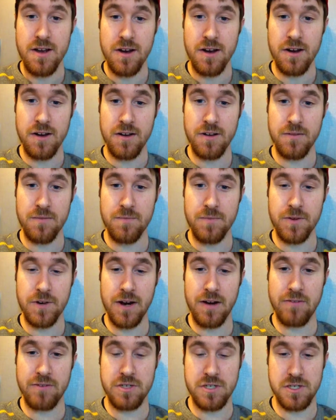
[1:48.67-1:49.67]

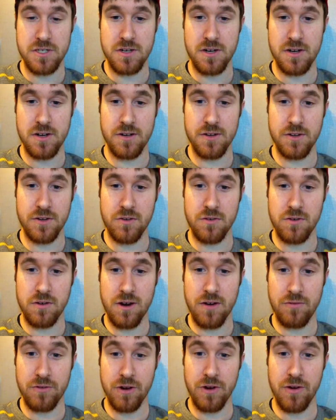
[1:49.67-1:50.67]
Their averages are,
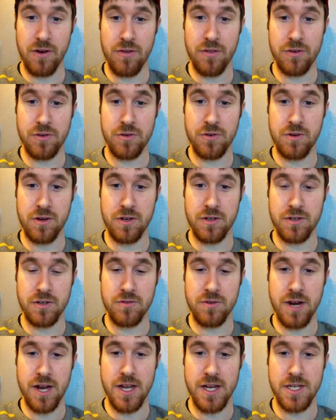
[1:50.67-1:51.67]
hovering around the
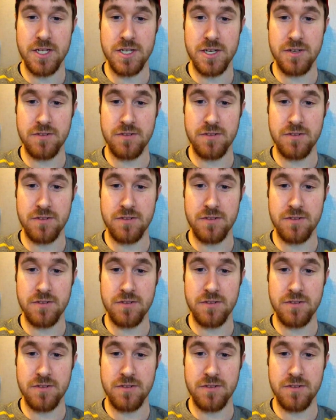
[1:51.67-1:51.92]
200 range,